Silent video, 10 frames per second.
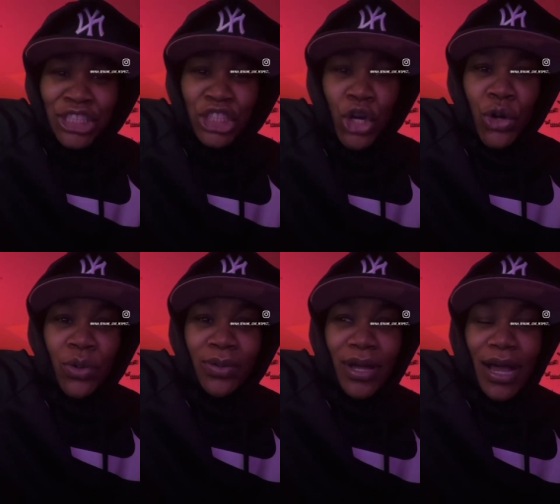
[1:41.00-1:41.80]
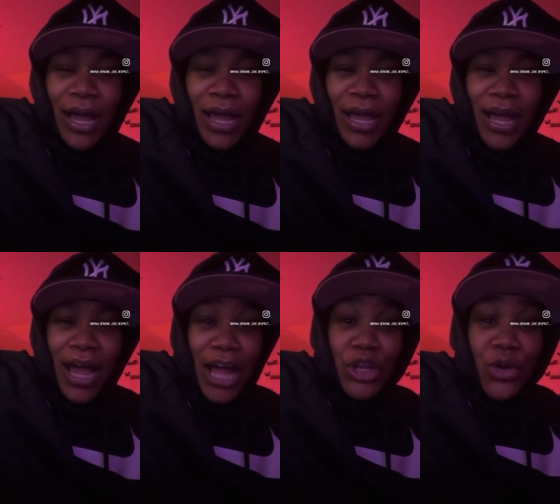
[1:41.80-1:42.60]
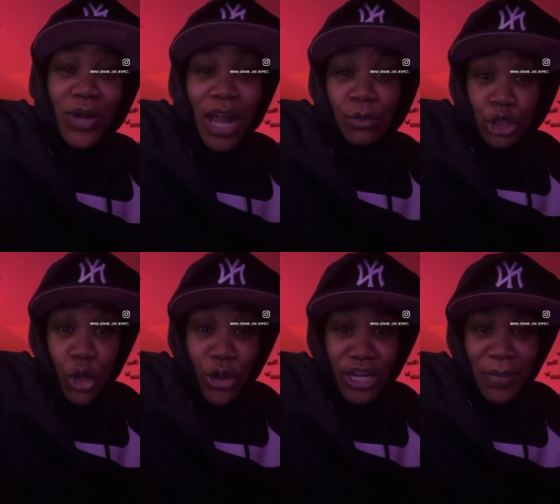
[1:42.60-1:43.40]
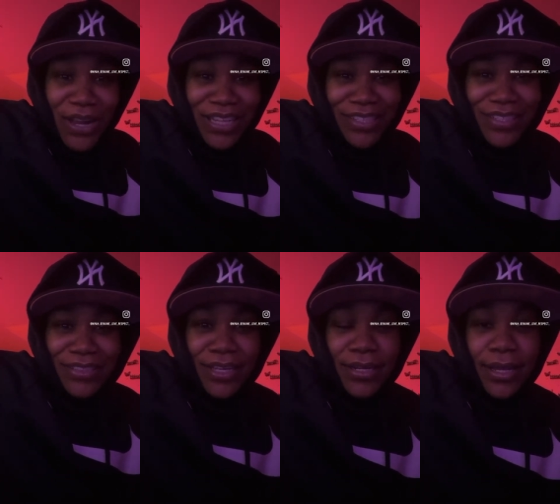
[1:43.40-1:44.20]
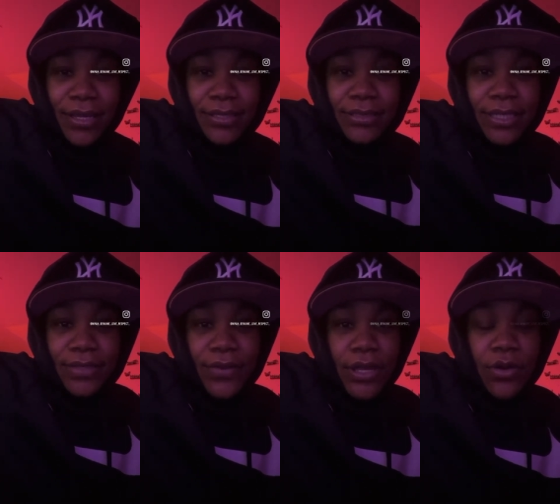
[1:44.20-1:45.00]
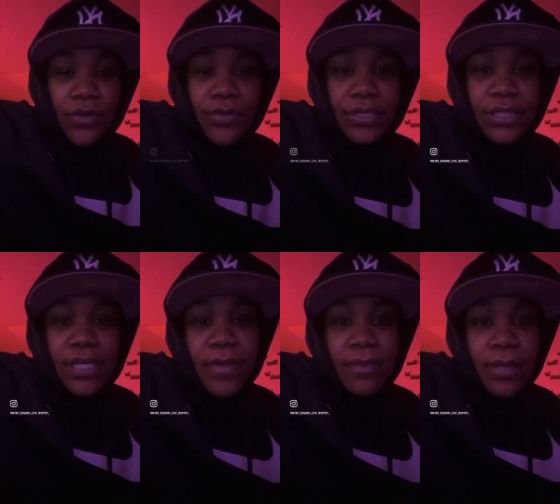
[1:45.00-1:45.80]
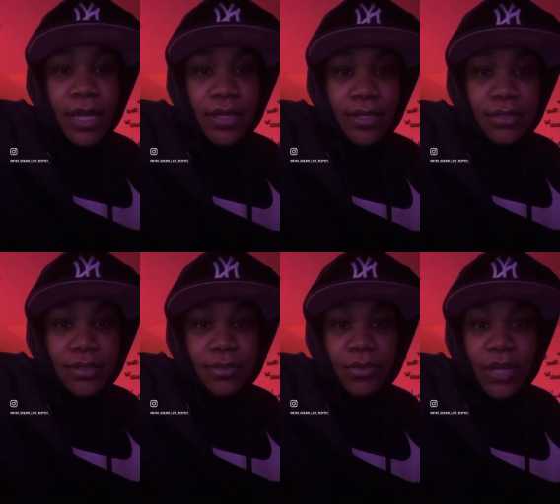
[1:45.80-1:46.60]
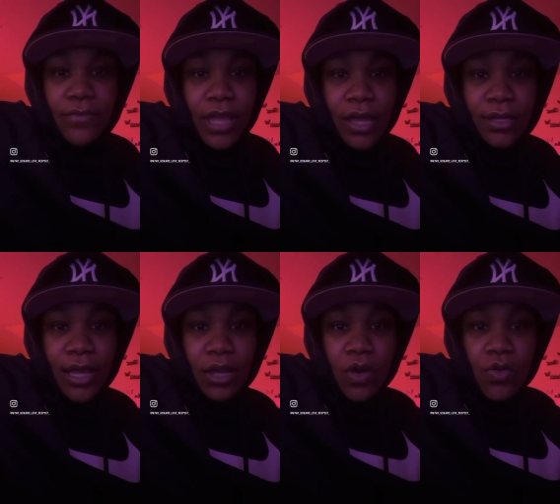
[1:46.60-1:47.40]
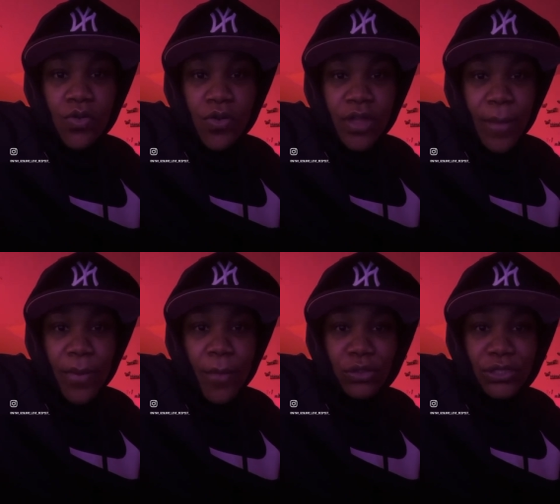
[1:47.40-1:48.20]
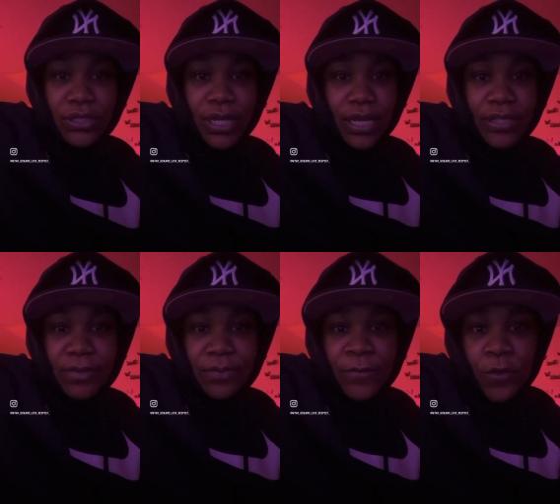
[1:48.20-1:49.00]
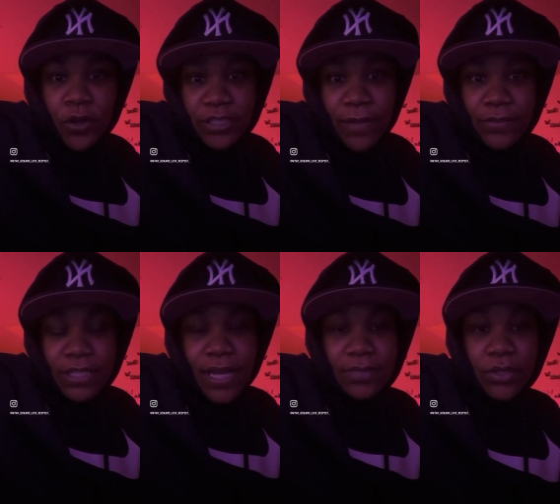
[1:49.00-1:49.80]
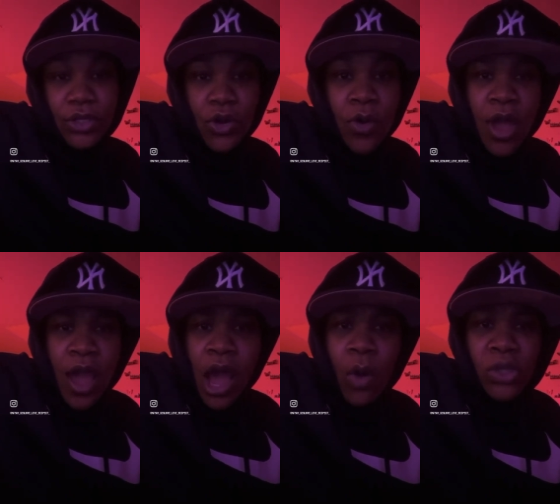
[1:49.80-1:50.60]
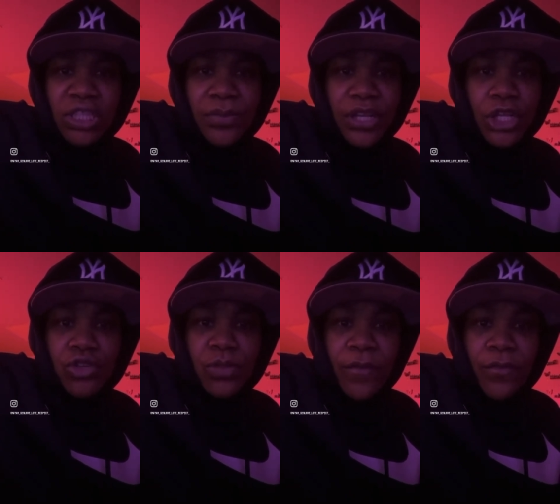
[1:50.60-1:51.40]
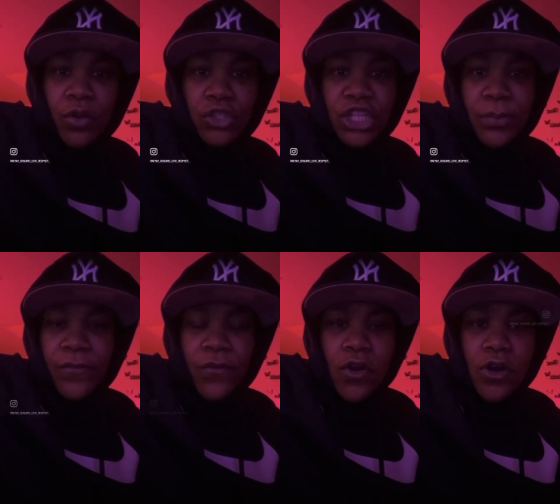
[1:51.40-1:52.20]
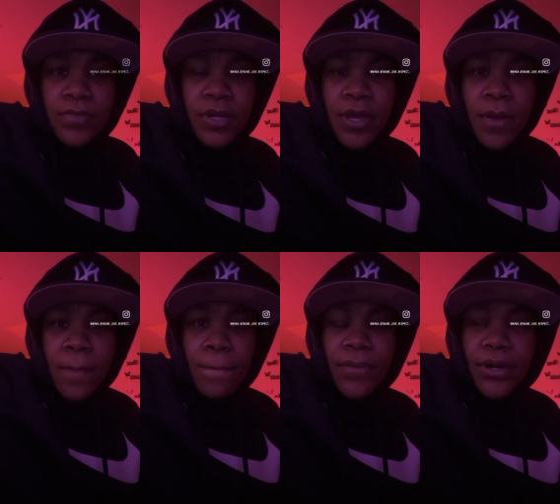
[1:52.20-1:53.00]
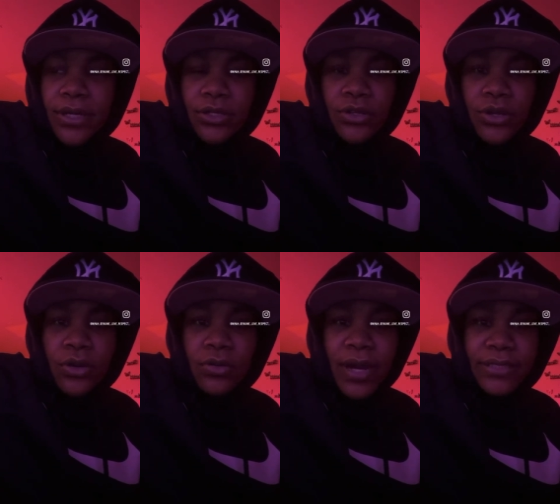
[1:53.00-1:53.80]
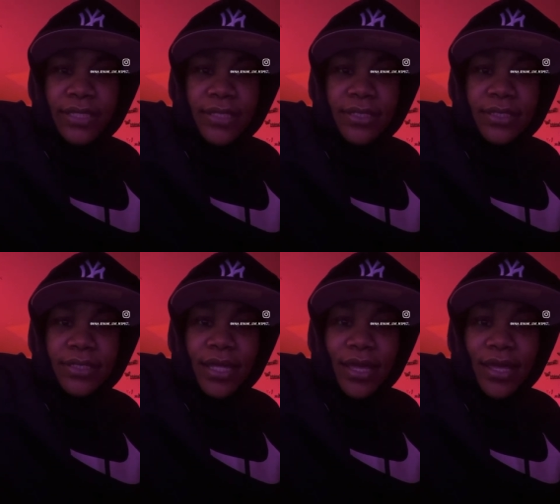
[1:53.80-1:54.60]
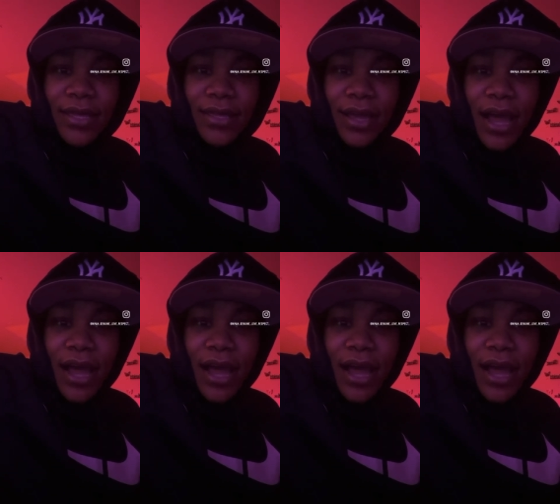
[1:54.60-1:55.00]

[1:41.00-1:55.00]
So I, I, knew what I was talking about at the end of the day. Like it says it right here on the receipt, man. Like it's whatever y'all got going on, y'all promotion. Like it must be false advertisement. You know, I wasn't being disrespectful, no shape or form. But you know, at the end of the day,